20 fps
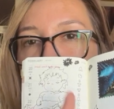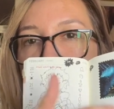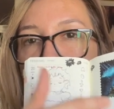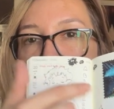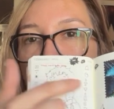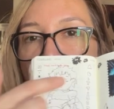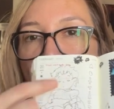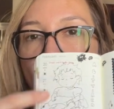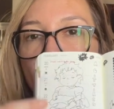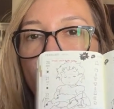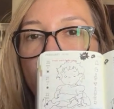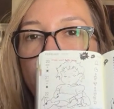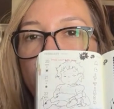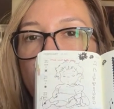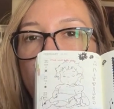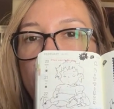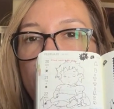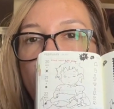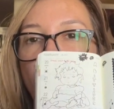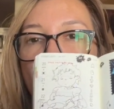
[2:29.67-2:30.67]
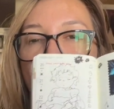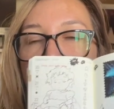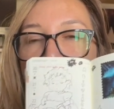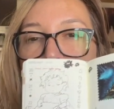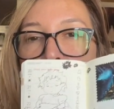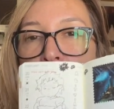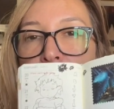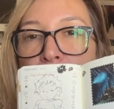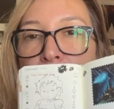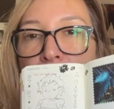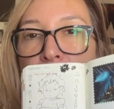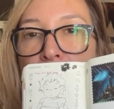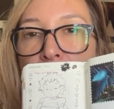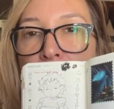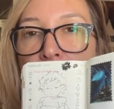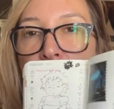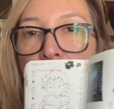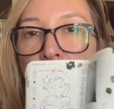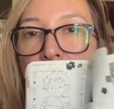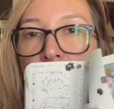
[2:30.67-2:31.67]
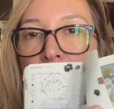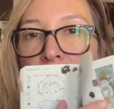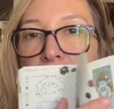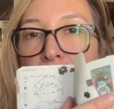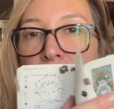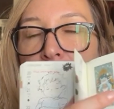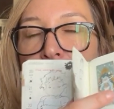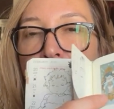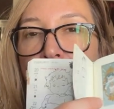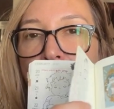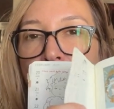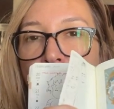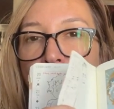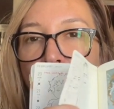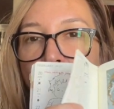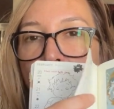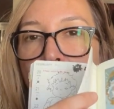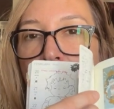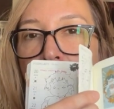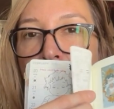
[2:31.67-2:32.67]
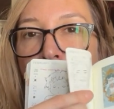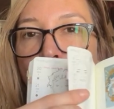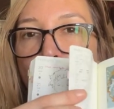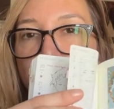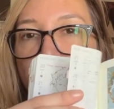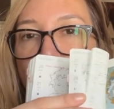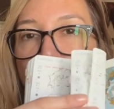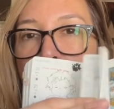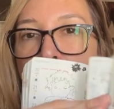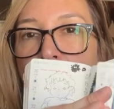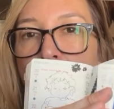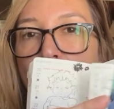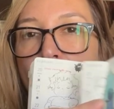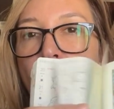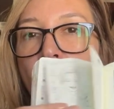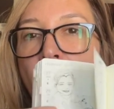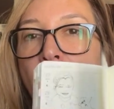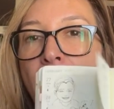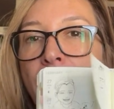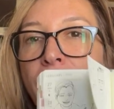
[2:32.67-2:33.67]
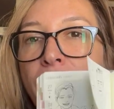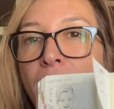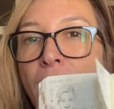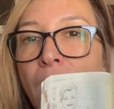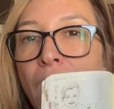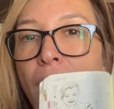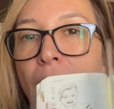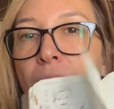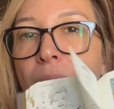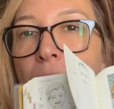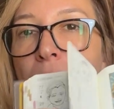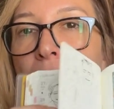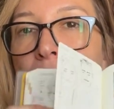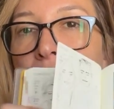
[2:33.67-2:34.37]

So all of these are like kind of fan art that I copied, and then